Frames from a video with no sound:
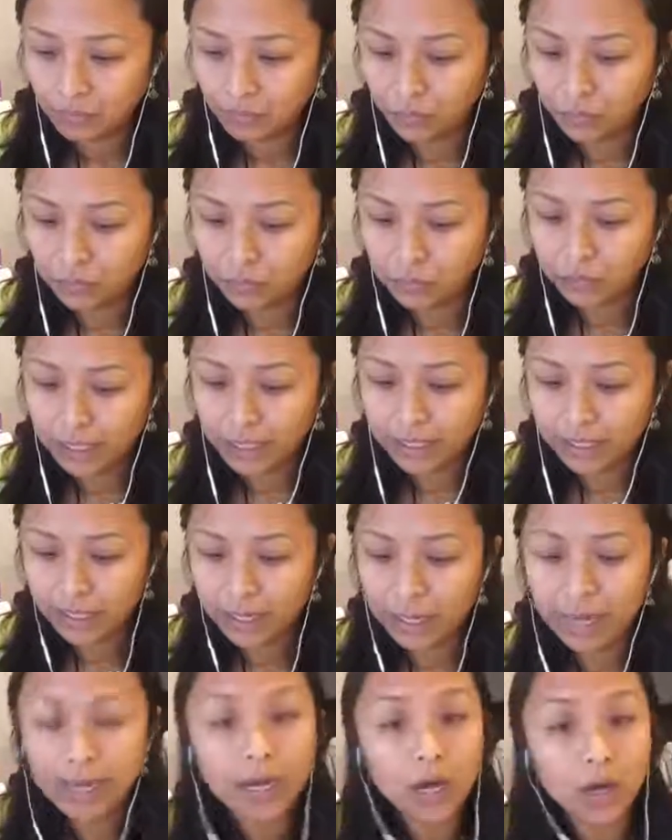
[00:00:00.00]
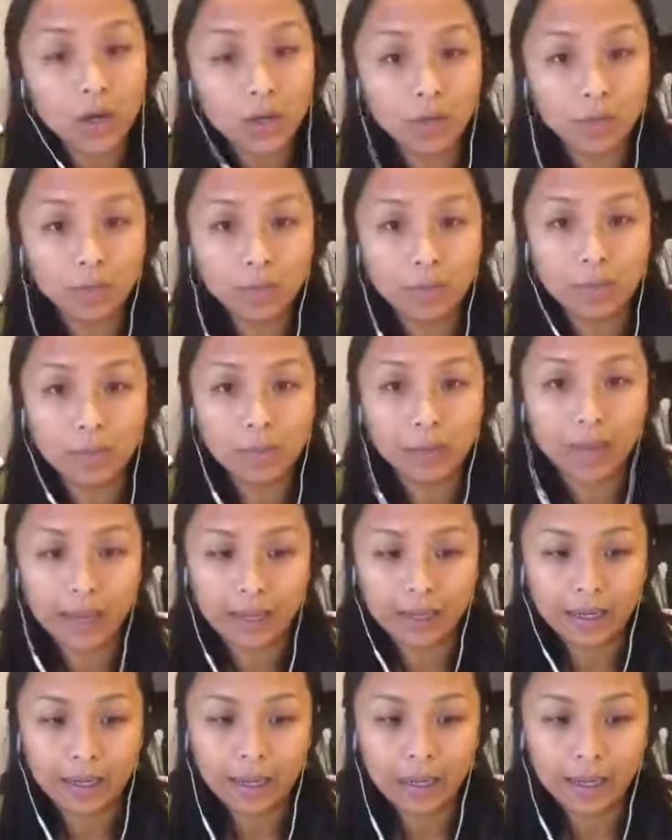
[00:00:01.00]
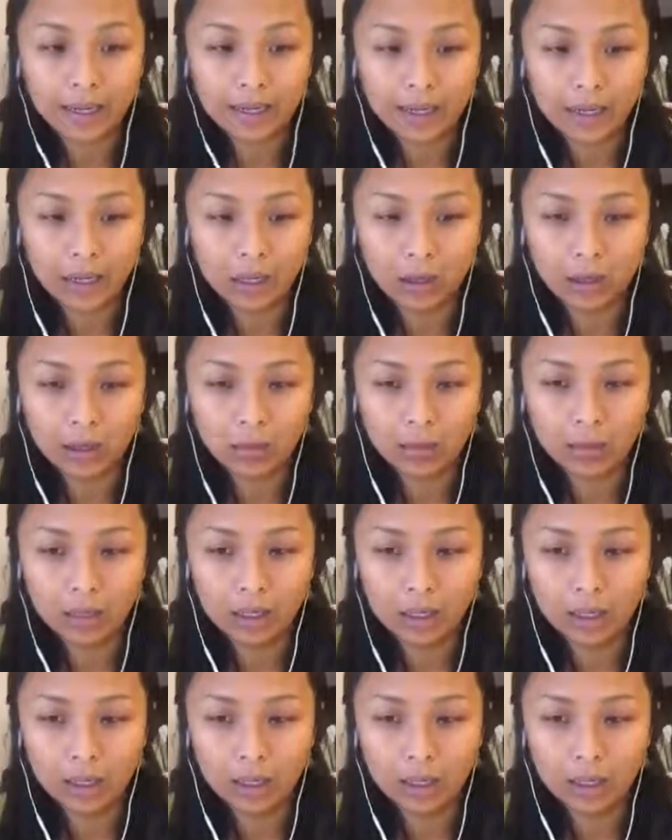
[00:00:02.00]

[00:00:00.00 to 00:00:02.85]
which I kind of agree, but I kind of